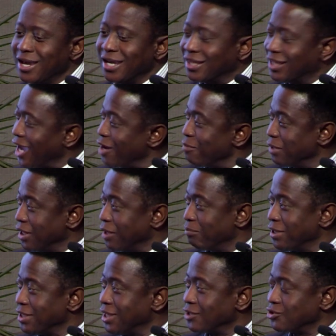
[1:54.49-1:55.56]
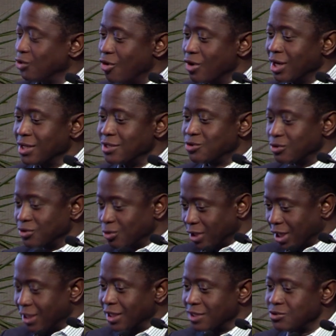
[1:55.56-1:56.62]
It can't be the betas only, so
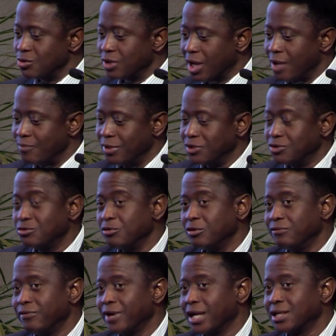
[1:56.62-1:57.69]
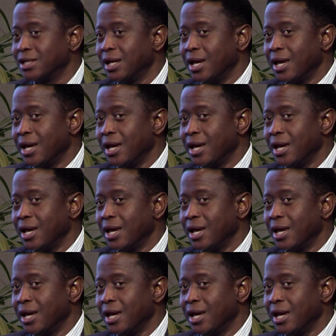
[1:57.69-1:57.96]
that has to come into effect.